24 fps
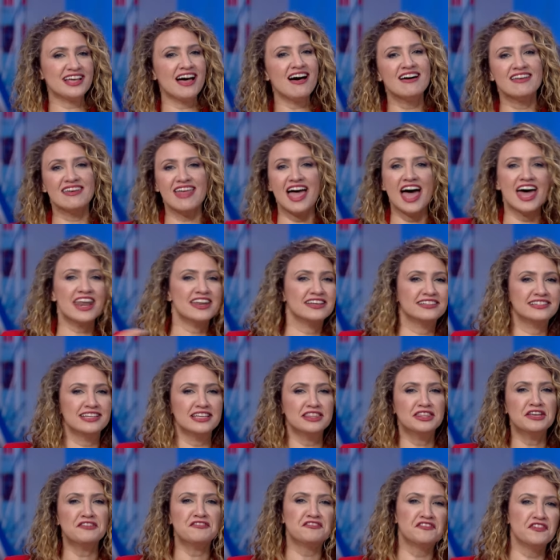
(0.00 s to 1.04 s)

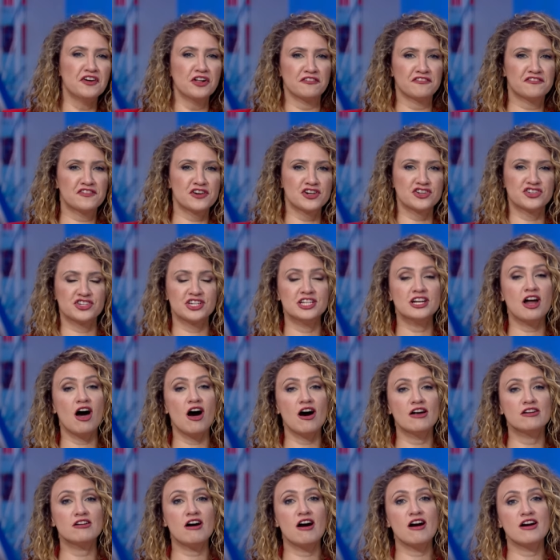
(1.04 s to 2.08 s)
unedited, the full version
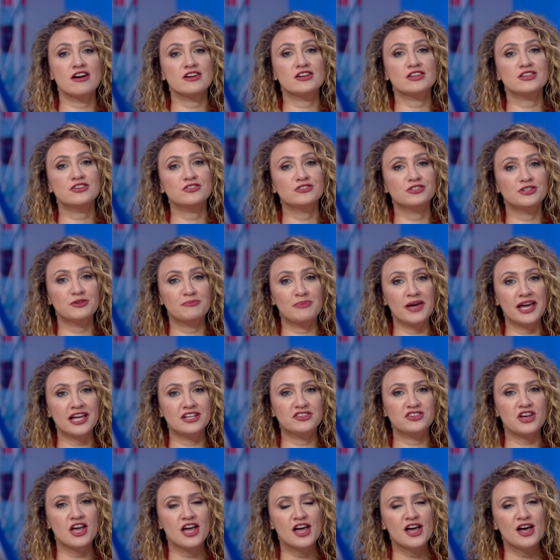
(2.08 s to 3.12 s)
on our YouTube
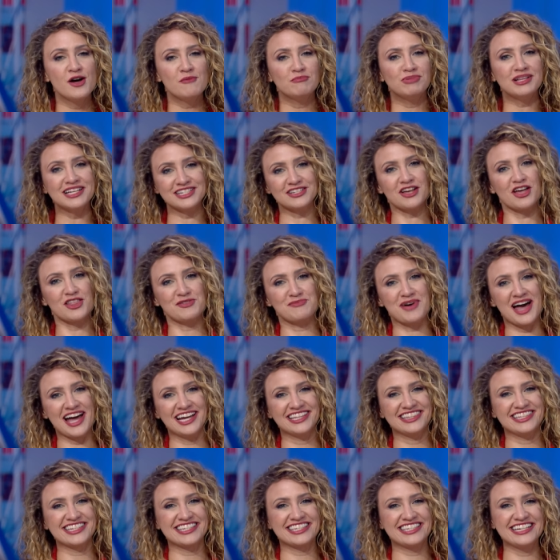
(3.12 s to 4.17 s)
page. Plus all the
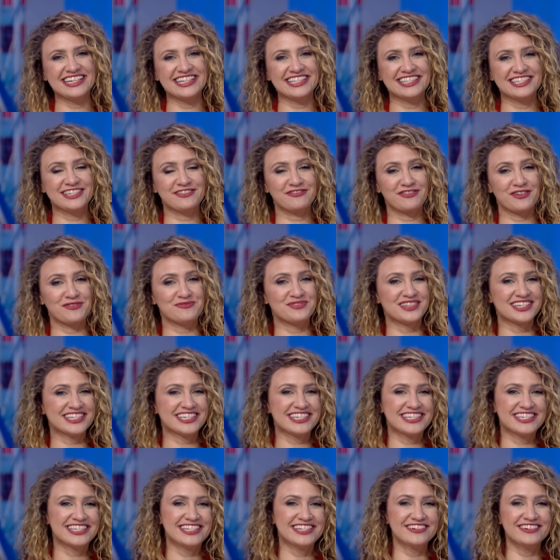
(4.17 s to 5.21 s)
behind the scenes from the
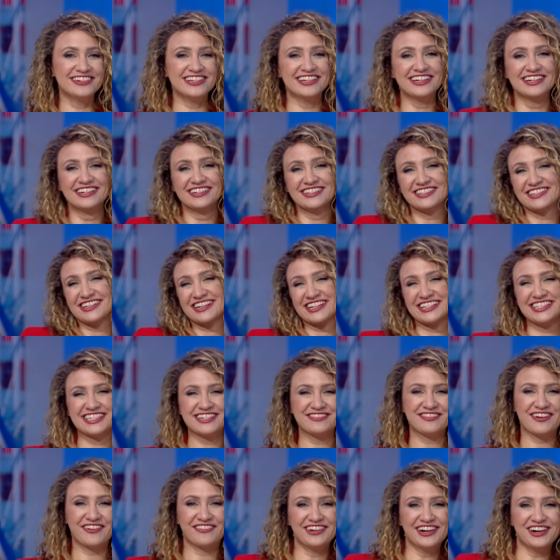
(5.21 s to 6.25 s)
studio so you can
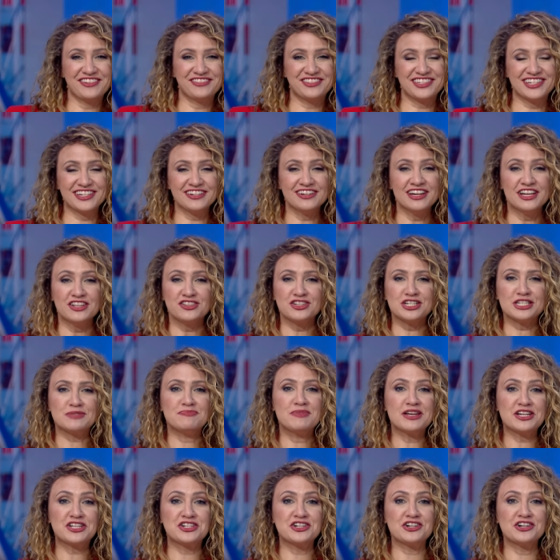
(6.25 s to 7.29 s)
see what we're up to. Just
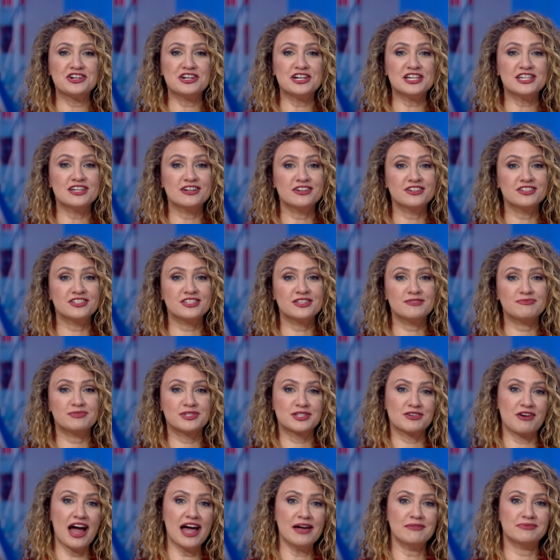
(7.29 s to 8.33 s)
make sure you're
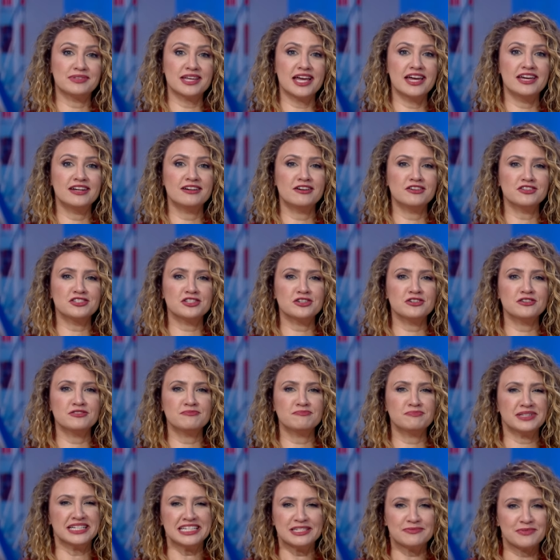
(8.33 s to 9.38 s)
subscribed. And also,
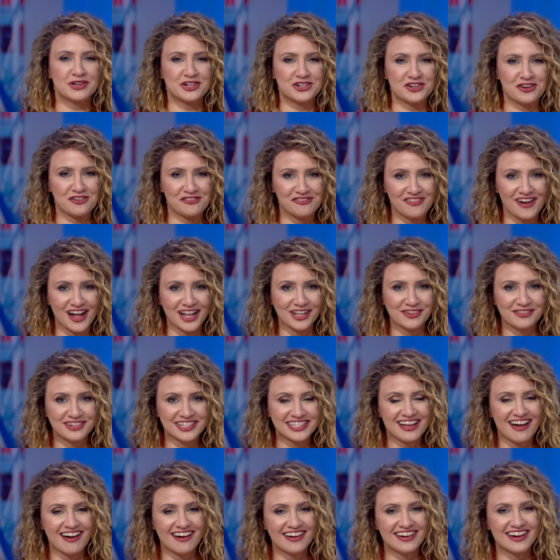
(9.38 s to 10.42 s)
please make sure to follow
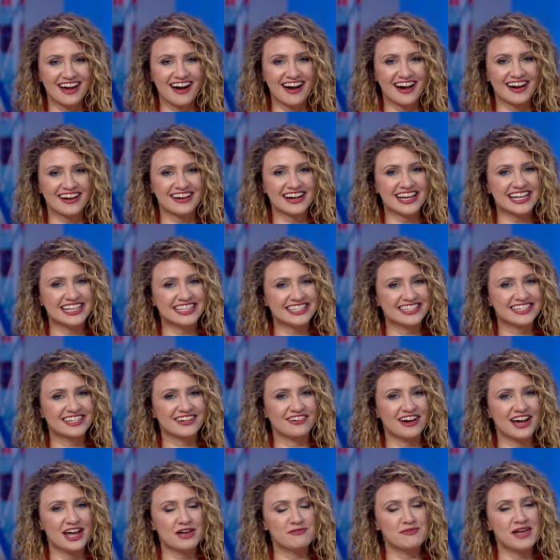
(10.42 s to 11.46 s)
us on our
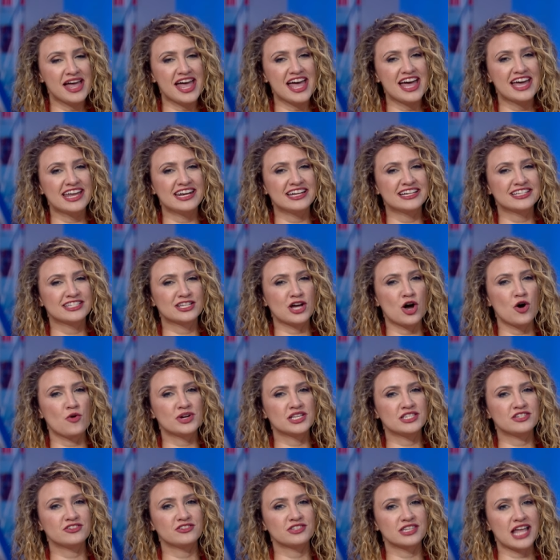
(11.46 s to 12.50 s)
Instagram. And as
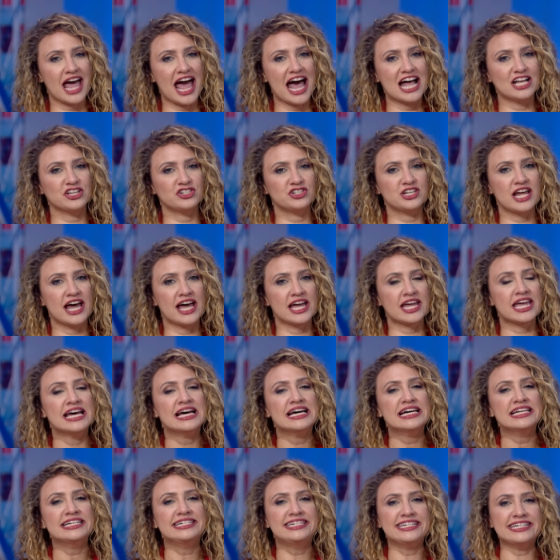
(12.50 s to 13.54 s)
always, use the hashtag
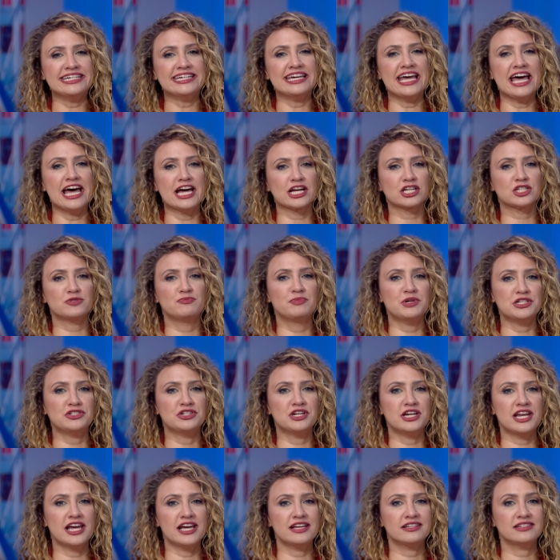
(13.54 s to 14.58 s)

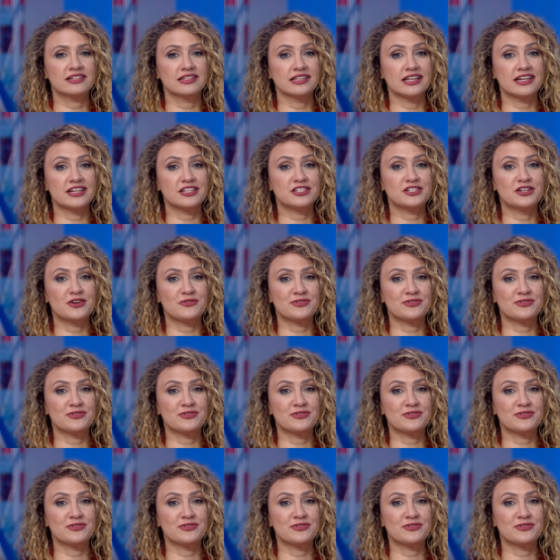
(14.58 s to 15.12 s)
DXBToday to let us know